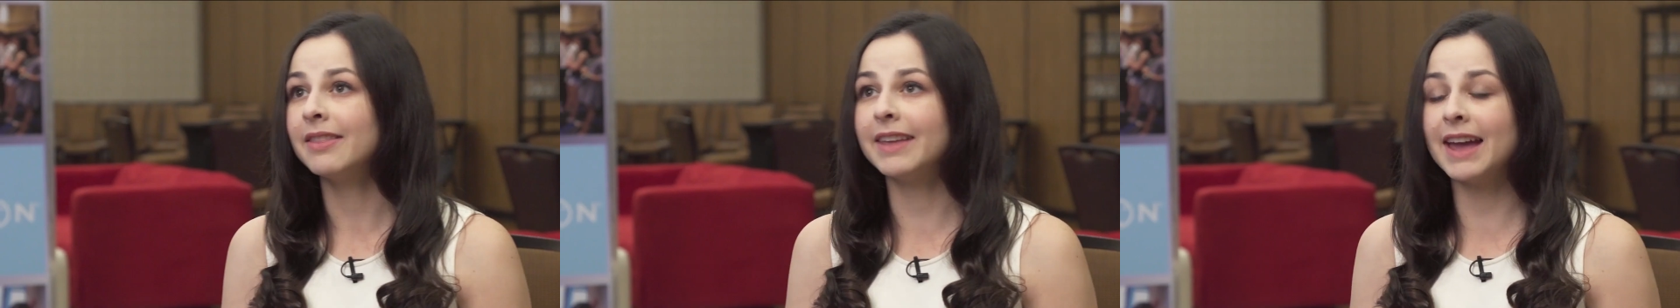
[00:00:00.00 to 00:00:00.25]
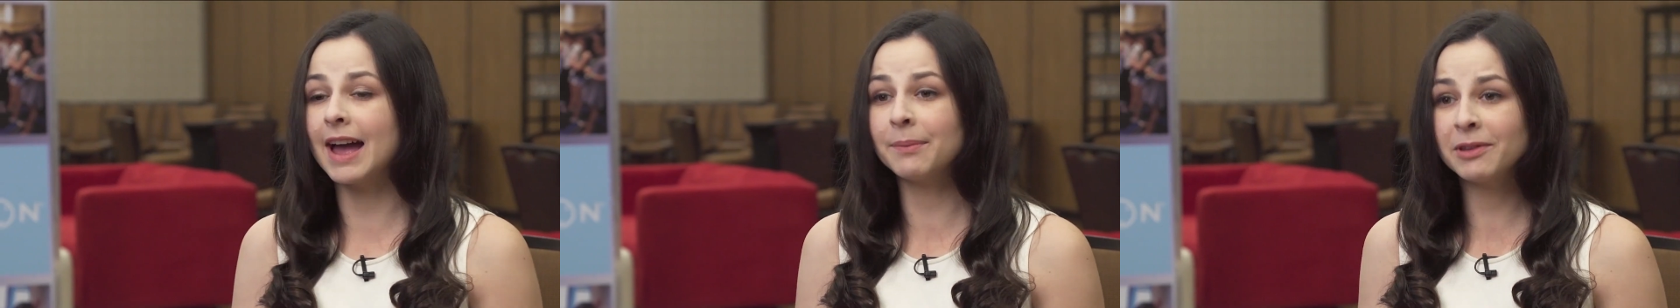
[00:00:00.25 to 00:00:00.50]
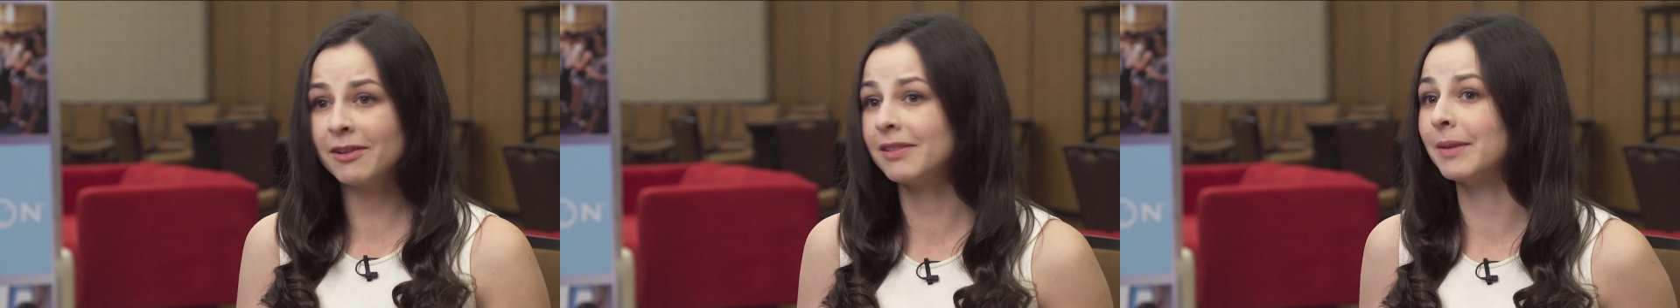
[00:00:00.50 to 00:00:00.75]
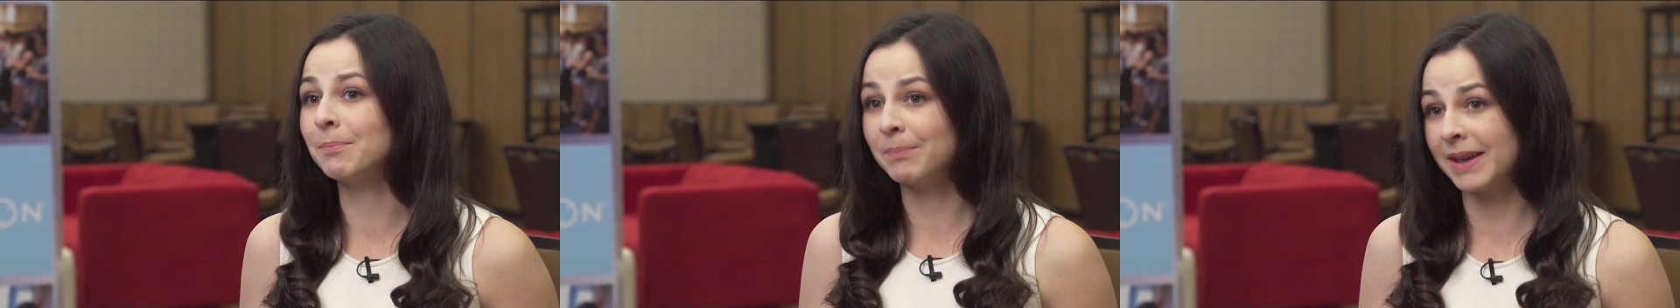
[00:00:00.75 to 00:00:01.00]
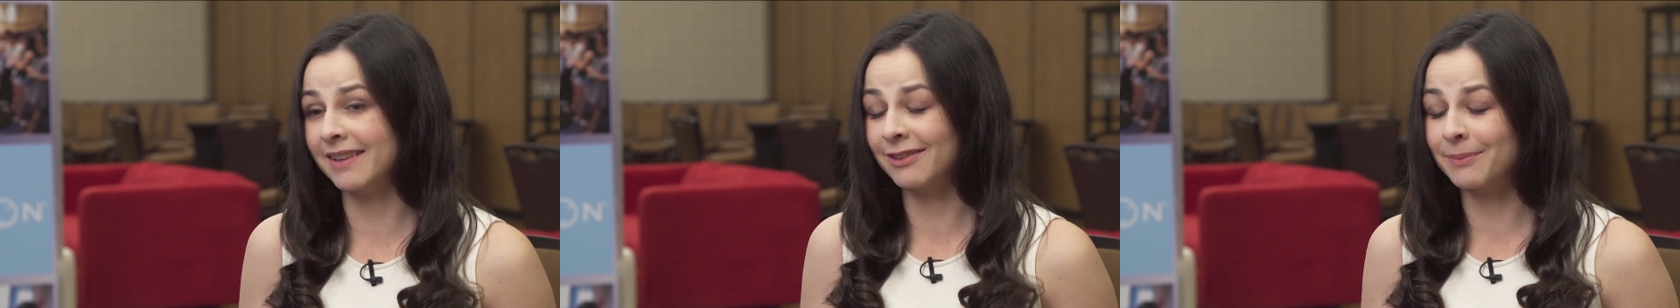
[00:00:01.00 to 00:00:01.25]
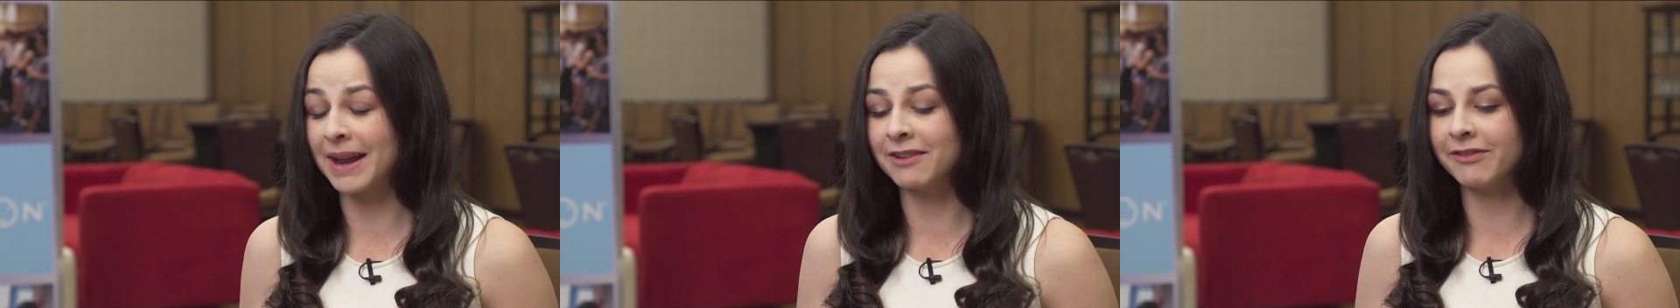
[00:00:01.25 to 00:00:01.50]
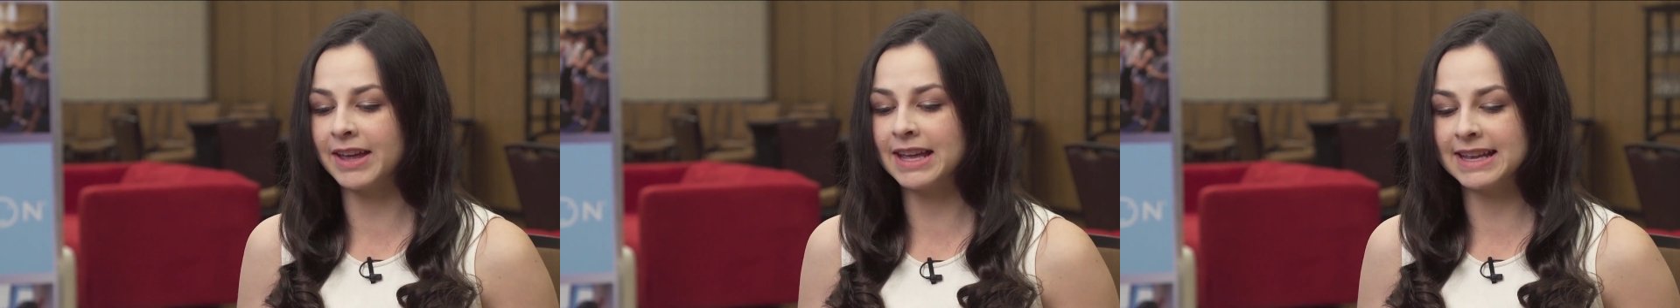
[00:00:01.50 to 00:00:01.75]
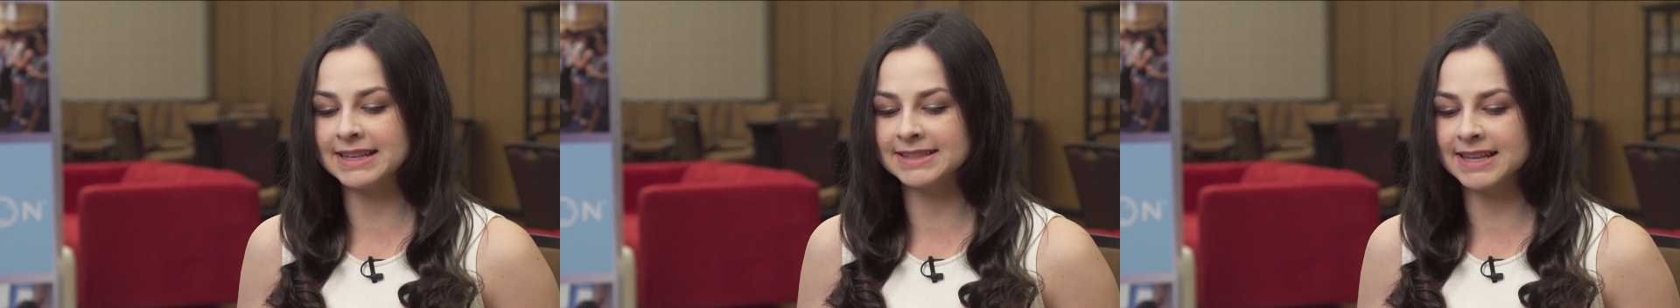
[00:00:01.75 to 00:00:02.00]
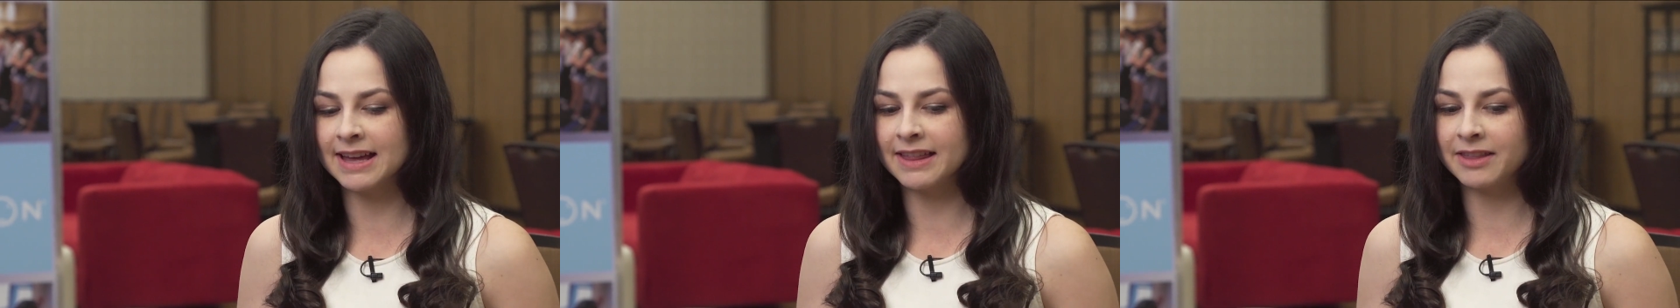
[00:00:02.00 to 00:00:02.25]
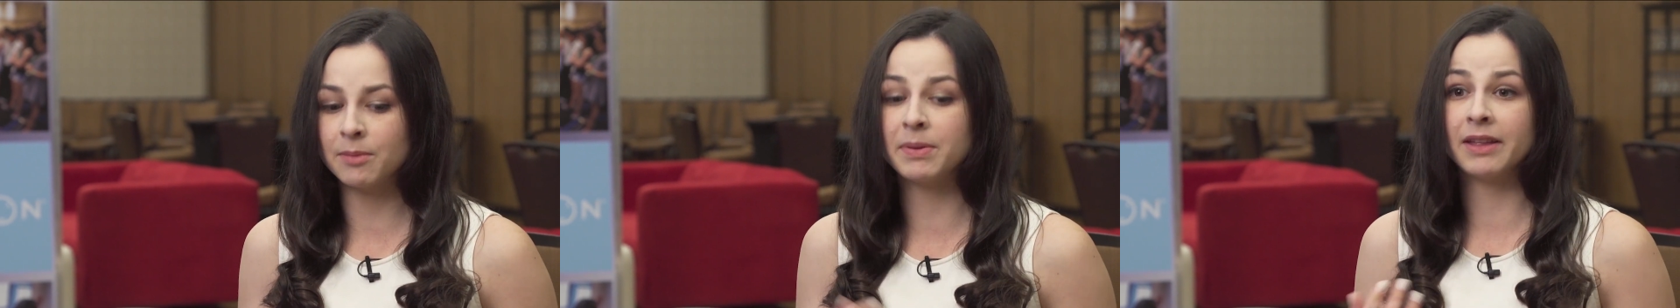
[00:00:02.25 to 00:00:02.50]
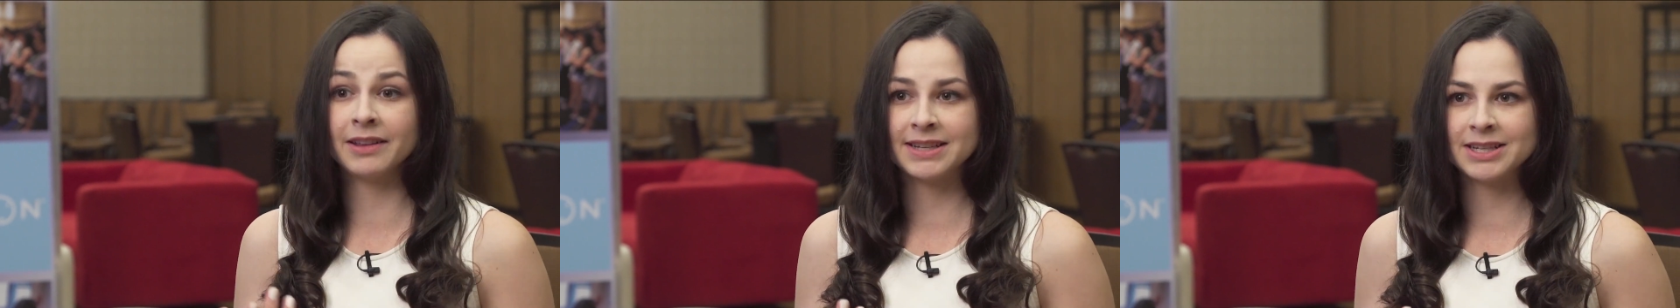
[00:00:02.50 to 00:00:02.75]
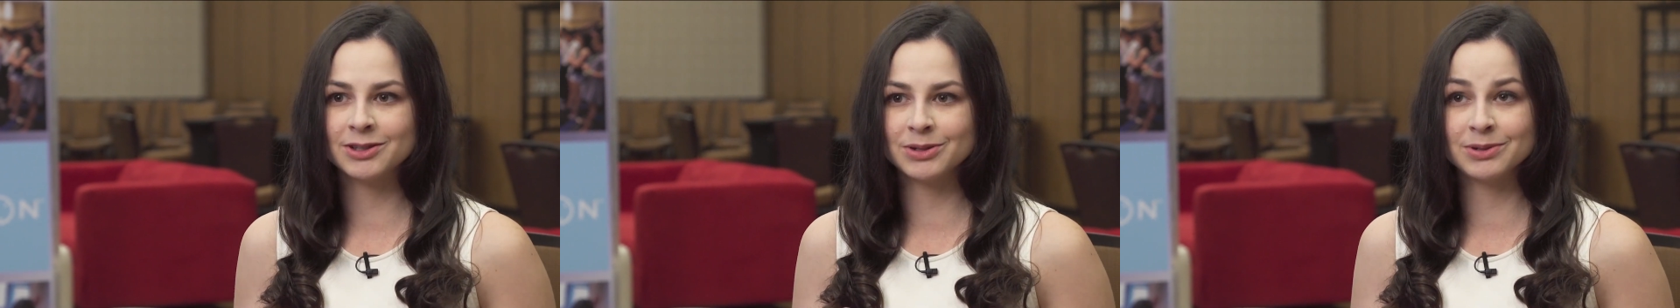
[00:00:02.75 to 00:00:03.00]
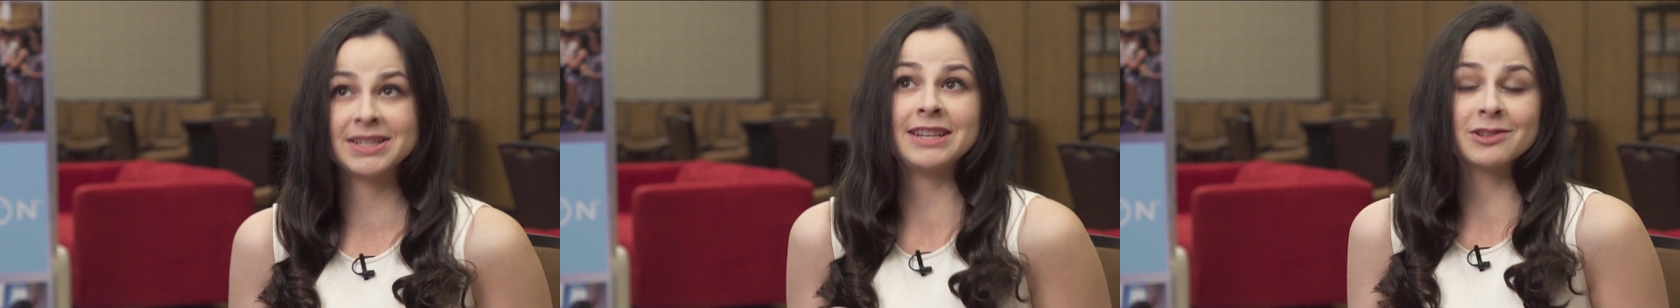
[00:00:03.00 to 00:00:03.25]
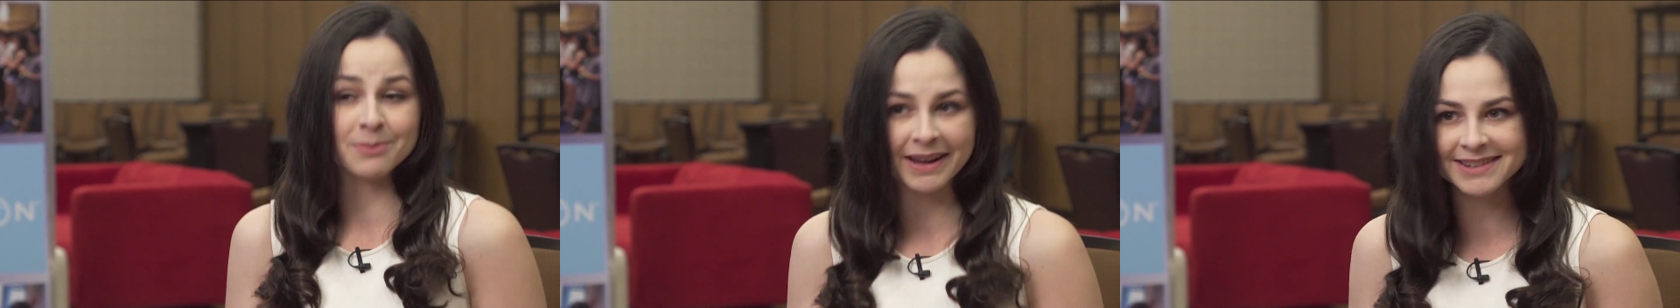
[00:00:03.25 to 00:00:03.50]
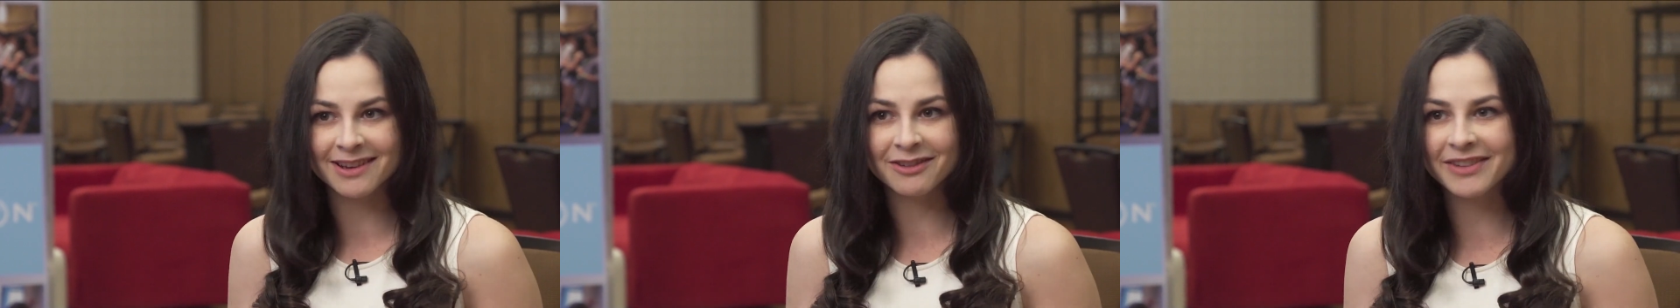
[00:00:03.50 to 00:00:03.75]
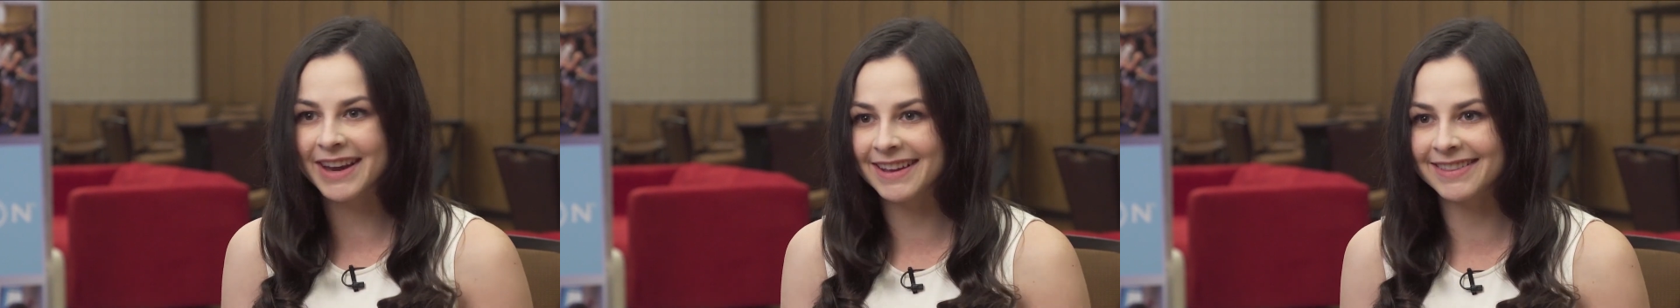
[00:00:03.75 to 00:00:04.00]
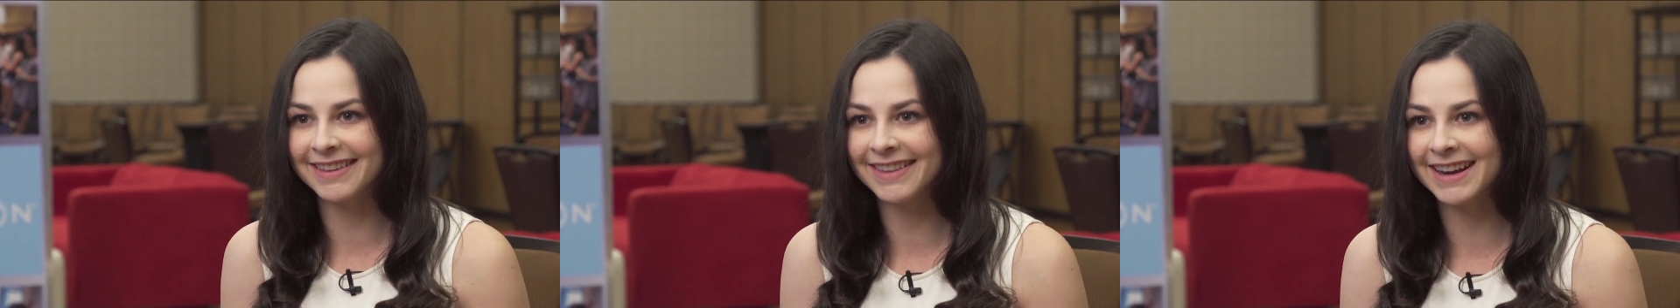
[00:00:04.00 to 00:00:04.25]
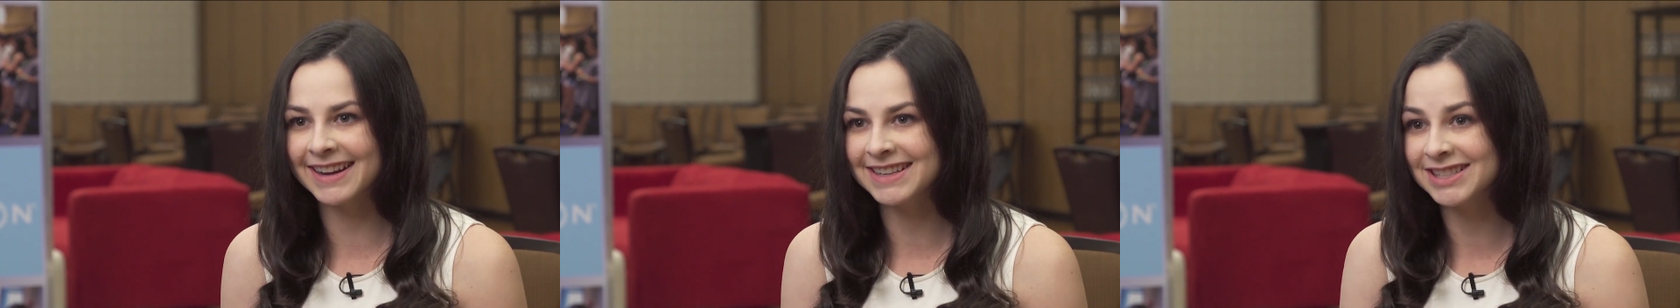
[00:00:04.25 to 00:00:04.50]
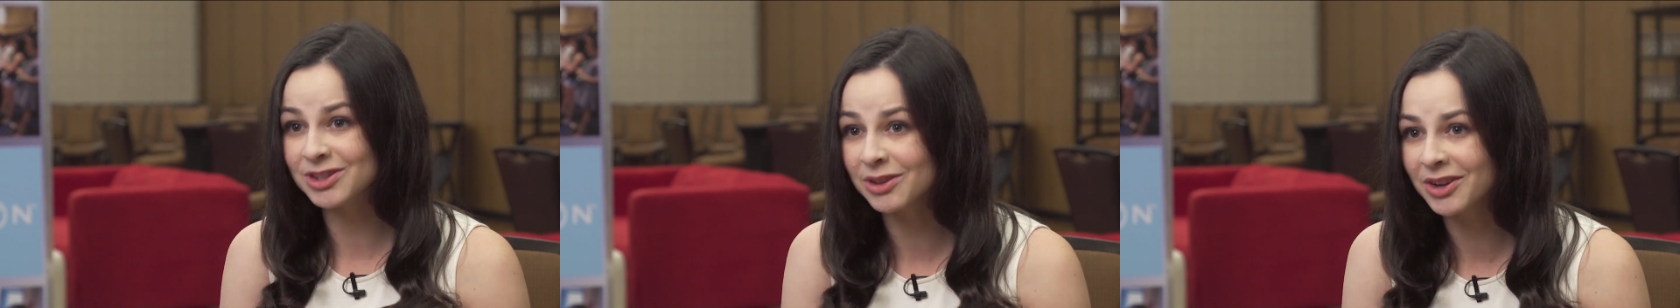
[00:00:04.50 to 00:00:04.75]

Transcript: The absolutely biggest benefit is the ability to teach myself anything that I need to